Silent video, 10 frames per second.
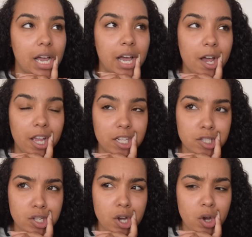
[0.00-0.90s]
Uh,
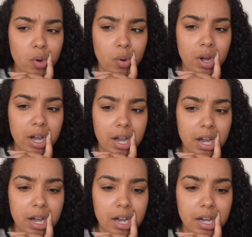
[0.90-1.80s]
and so
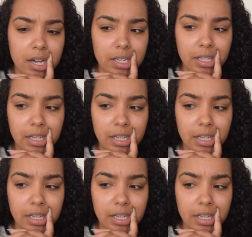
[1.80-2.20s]
uh,